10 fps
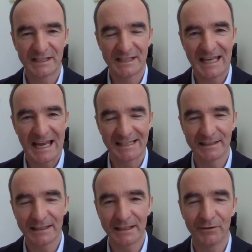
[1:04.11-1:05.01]

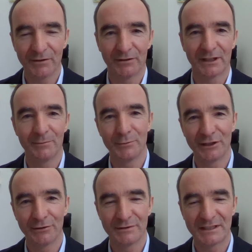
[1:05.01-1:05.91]
standard EVAR can be
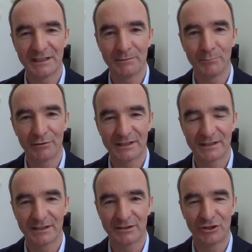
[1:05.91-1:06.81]
used in
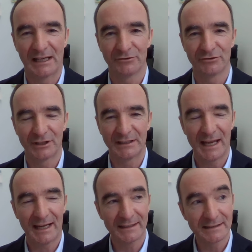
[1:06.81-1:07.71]
most challenging
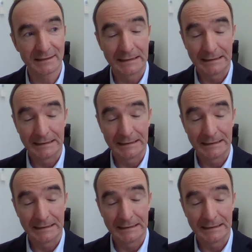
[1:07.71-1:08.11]
necks,